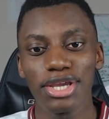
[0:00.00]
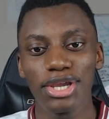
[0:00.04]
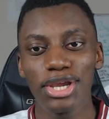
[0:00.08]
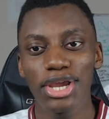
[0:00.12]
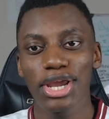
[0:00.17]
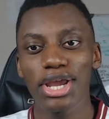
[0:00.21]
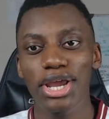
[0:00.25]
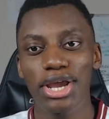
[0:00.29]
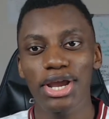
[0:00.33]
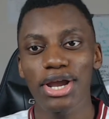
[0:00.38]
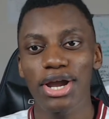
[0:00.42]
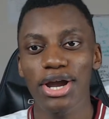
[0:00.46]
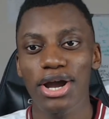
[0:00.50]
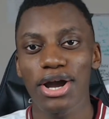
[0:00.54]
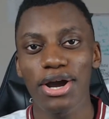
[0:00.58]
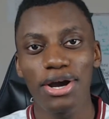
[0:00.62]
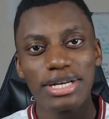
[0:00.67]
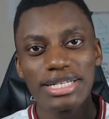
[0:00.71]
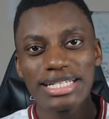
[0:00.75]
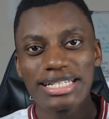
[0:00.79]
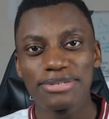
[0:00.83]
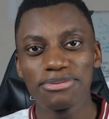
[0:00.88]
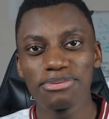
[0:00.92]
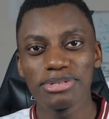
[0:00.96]
Yeah,
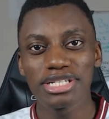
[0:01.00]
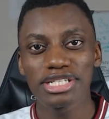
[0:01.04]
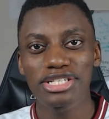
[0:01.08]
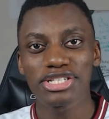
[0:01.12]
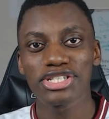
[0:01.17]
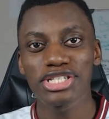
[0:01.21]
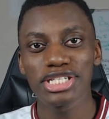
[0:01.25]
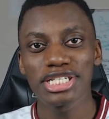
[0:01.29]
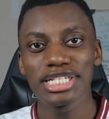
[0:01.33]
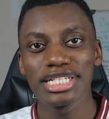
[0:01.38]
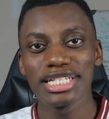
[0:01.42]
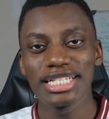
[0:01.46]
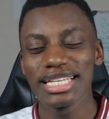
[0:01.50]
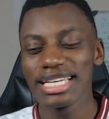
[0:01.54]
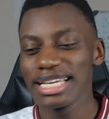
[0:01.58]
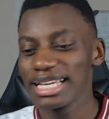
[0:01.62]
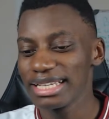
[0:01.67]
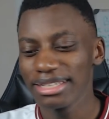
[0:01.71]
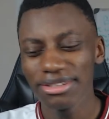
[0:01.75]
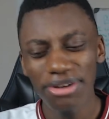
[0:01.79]
what a signing.